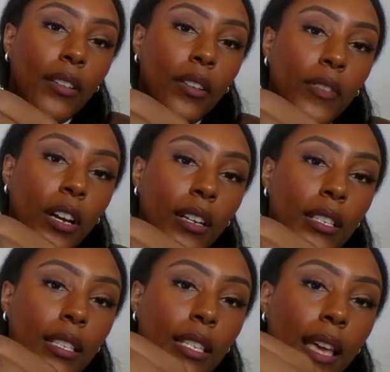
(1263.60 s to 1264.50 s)
don't know if y'all
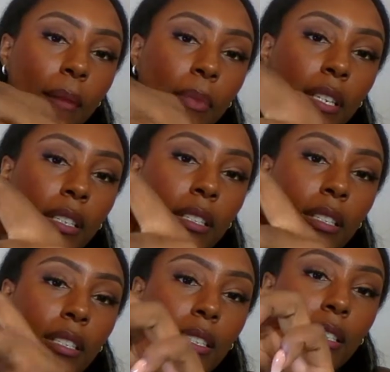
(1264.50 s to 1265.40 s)
can see that, but it's
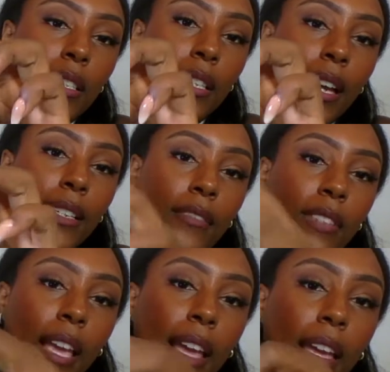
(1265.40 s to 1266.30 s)
this kind of
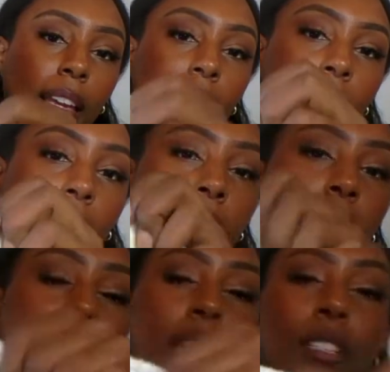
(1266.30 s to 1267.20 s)
tag, okay?
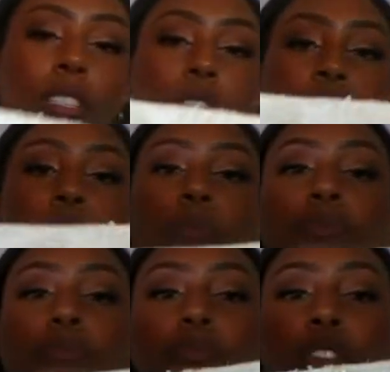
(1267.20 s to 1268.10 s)
So
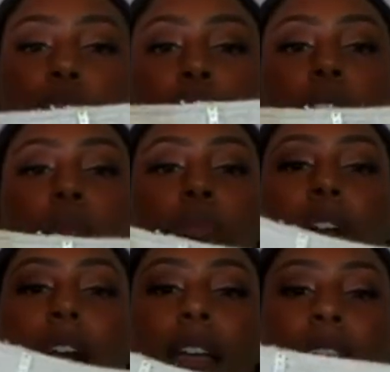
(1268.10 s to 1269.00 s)
Truth and
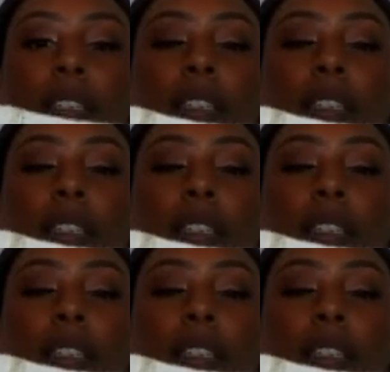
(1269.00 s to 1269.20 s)
Pride,